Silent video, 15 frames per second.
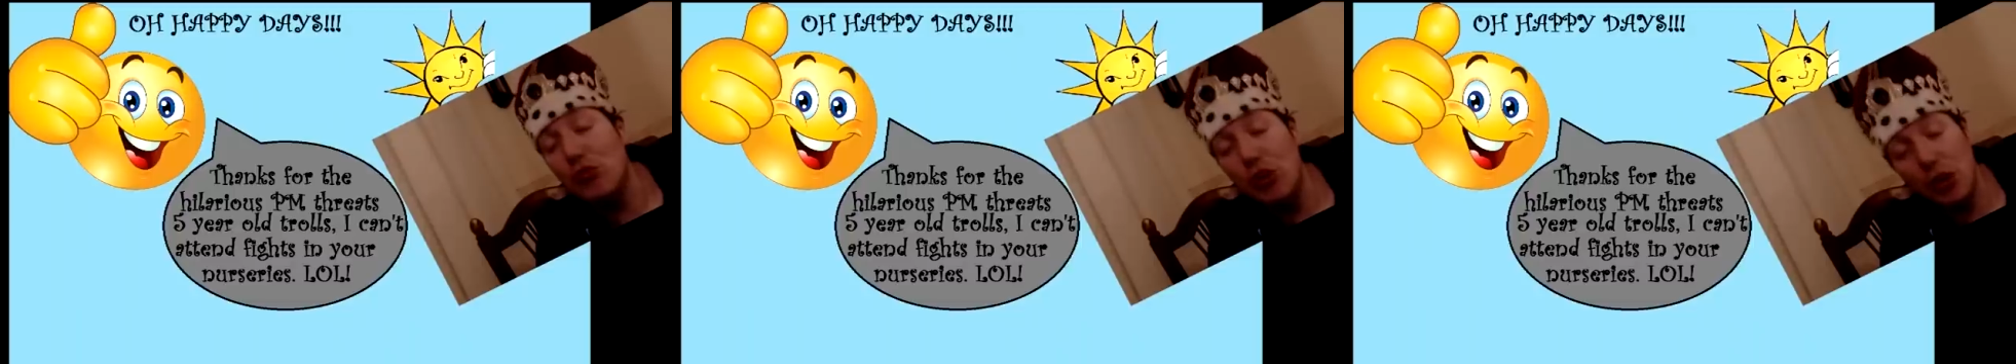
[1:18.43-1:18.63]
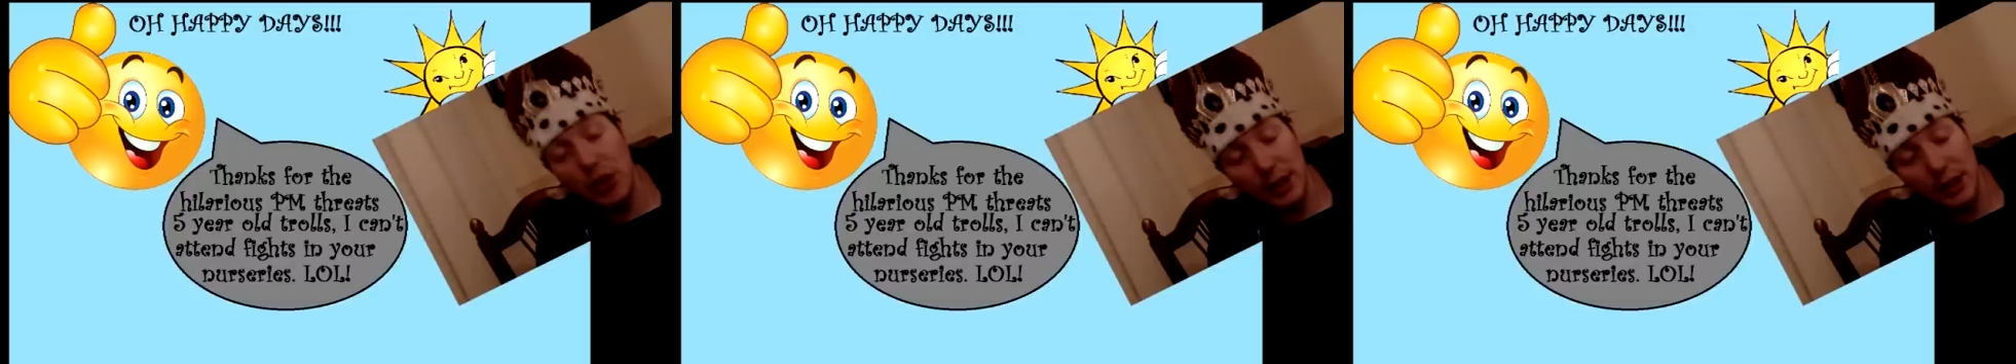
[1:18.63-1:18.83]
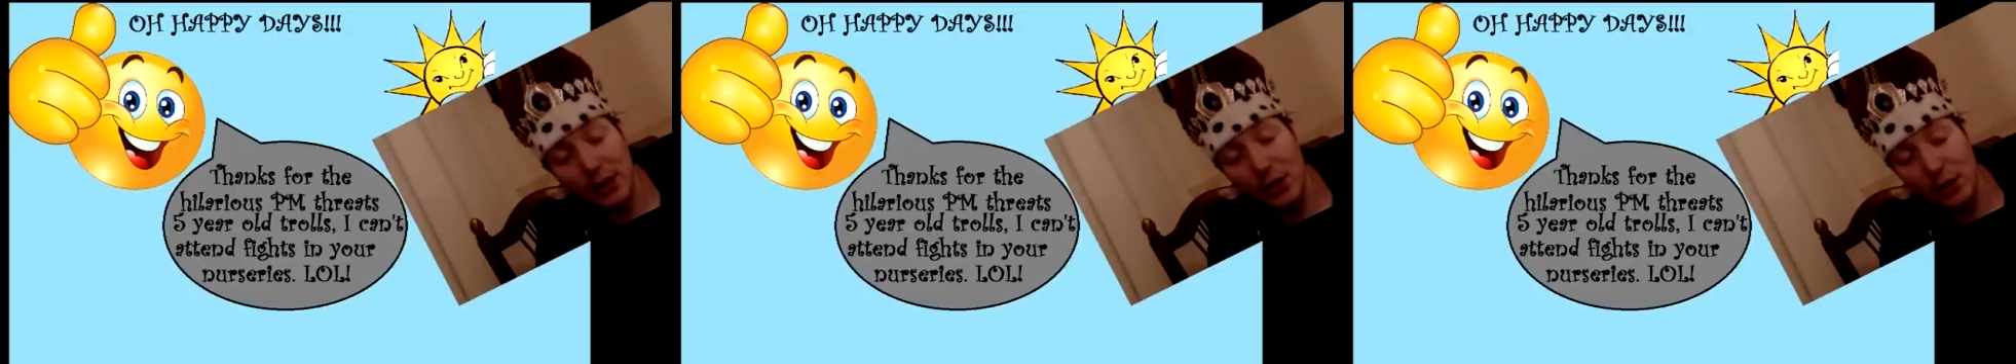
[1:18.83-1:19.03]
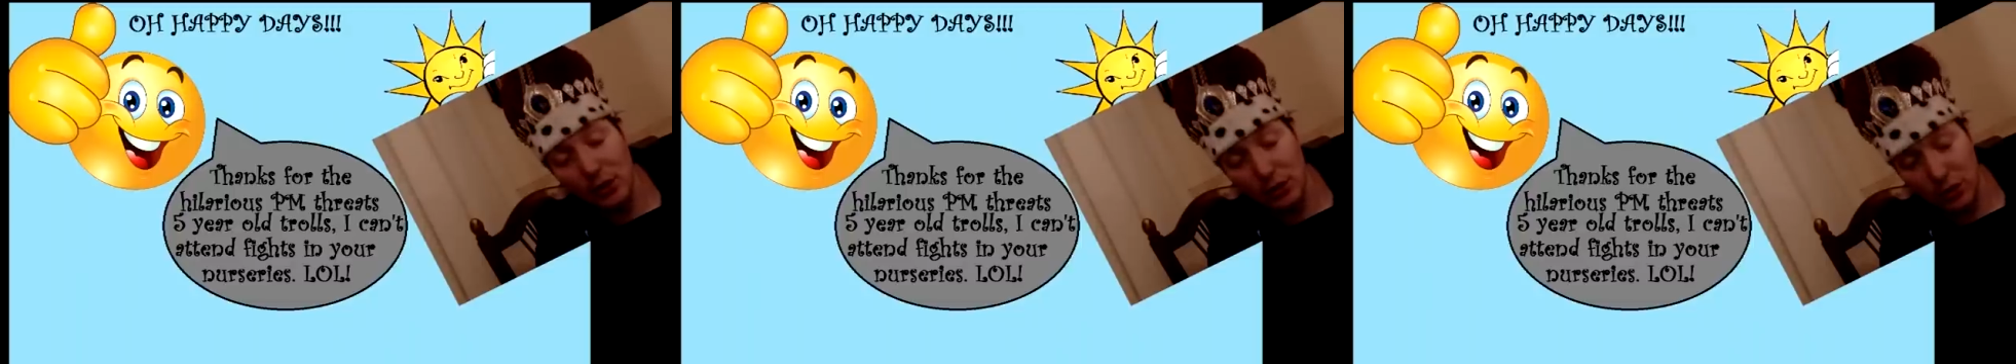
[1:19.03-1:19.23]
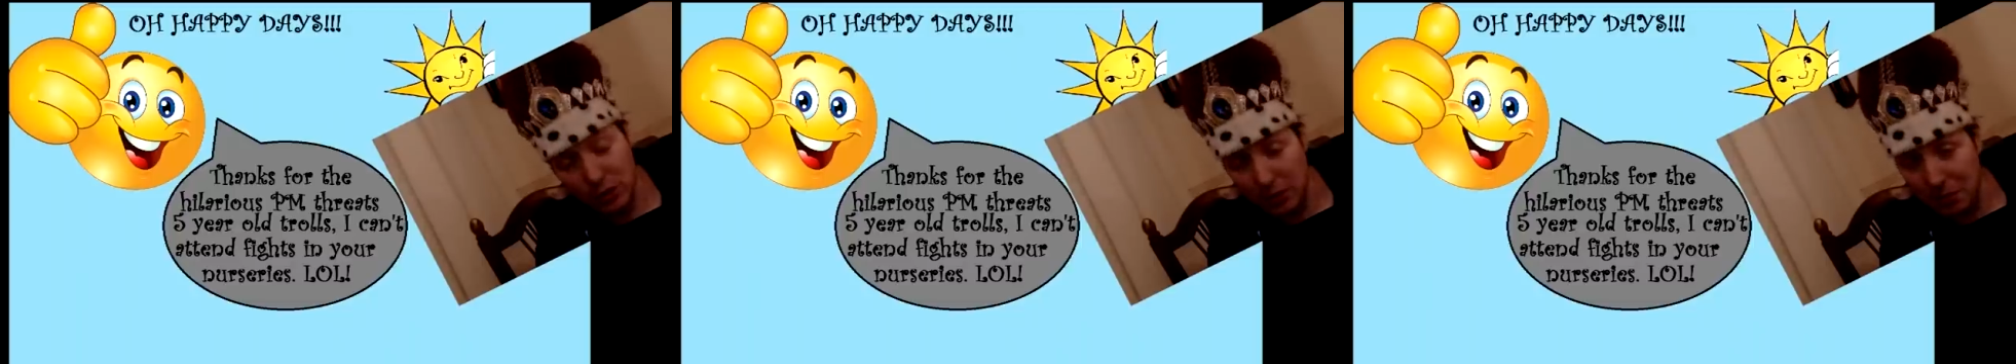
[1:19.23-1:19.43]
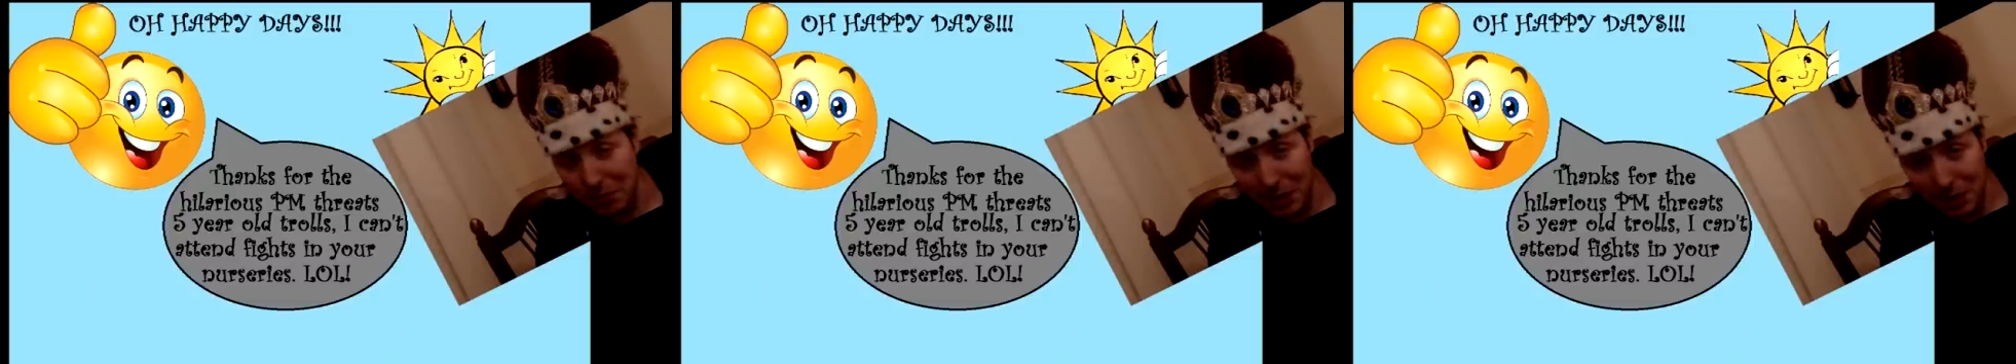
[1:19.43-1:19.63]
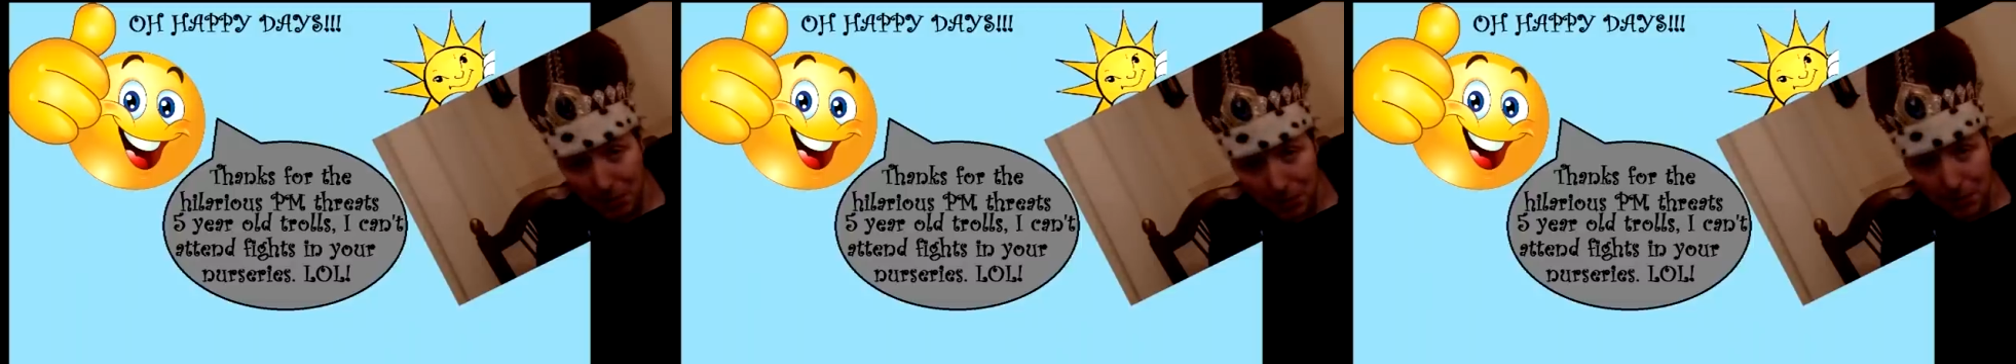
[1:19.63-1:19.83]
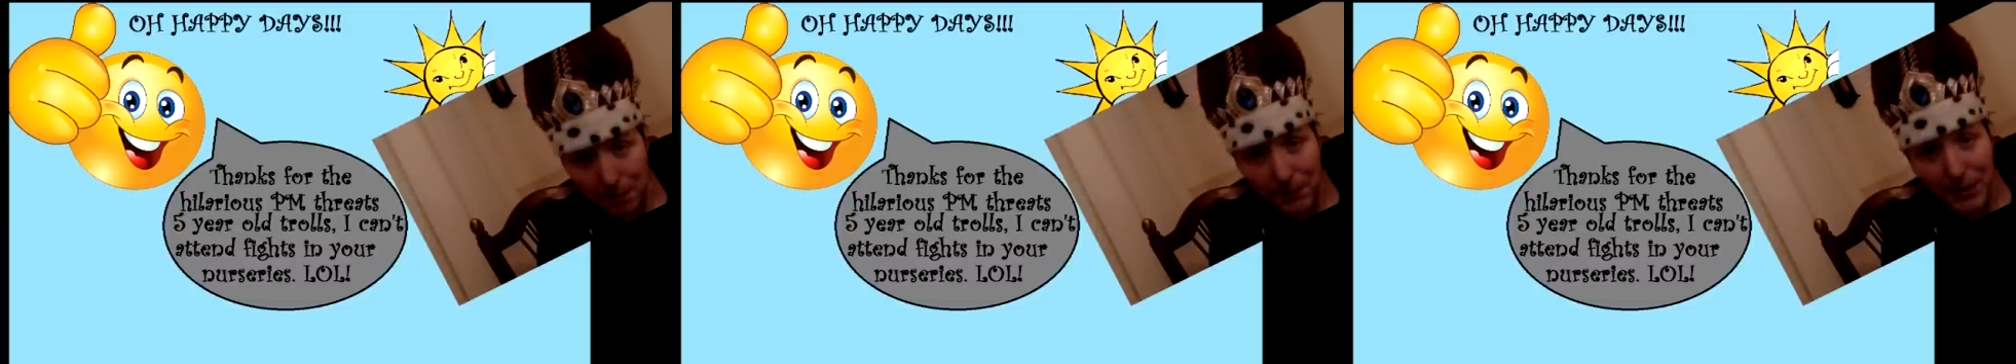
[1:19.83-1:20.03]
really got to some
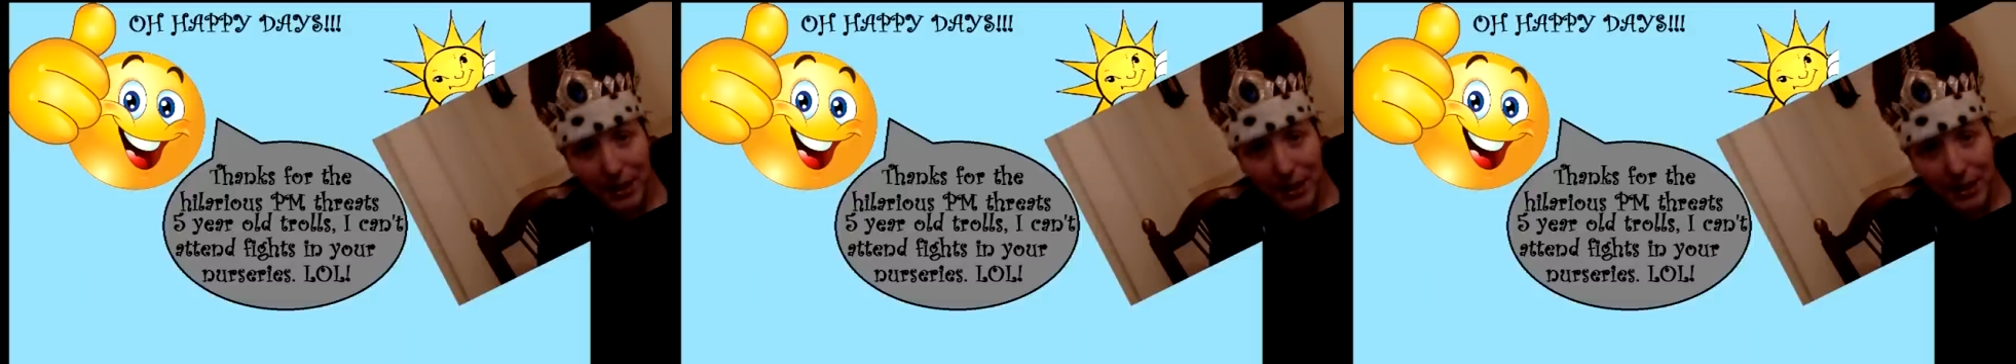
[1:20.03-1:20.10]
people.